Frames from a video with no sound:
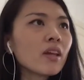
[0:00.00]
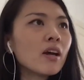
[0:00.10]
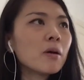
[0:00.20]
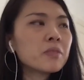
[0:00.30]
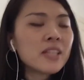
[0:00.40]

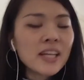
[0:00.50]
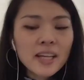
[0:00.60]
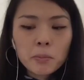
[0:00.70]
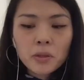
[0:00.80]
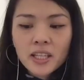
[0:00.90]
um,
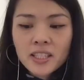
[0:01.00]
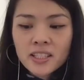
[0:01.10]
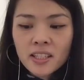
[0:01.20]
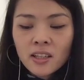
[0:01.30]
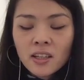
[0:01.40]
taking
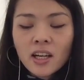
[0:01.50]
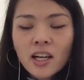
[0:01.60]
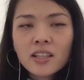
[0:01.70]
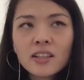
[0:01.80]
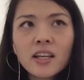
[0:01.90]
place.
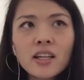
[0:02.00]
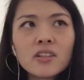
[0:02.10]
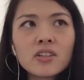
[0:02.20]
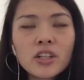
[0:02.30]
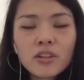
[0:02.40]
And,
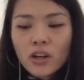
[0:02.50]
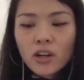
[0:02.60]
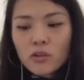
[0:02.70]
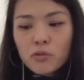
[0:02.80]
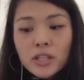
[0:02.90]
and Che
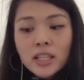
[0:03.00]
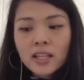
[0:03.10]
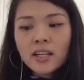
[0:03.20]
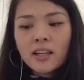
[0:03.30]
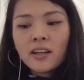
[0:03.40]
Guevara had a
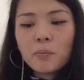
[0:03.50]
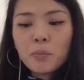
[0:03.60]
really